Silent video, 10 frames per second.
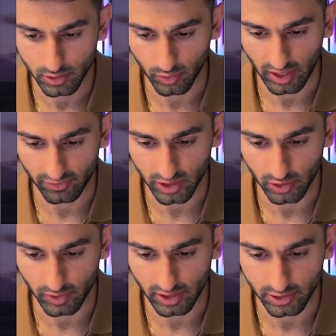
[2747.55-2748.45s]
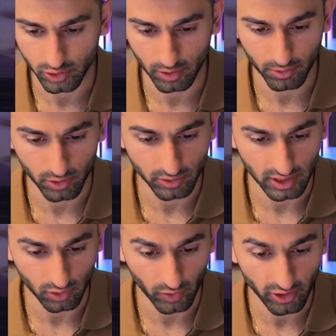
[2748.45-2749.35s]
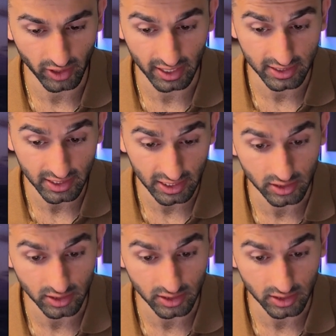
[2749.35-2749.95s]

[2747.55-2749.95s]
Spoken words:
So we have generated Instagram post, and the record ID